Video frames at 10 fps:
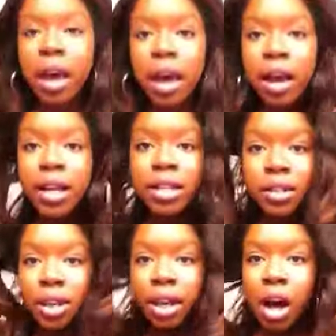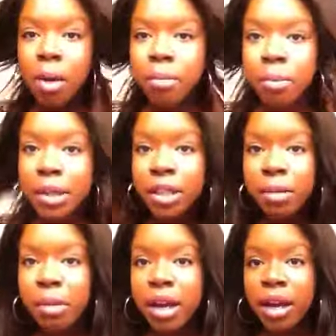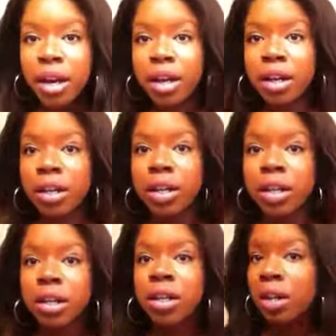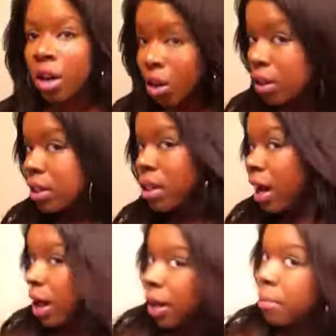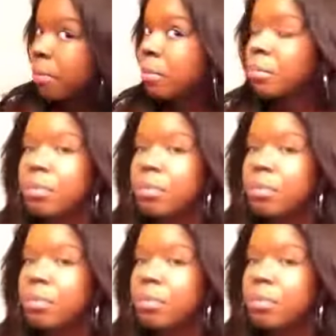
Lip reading: and I still get compliments on my hair all the time.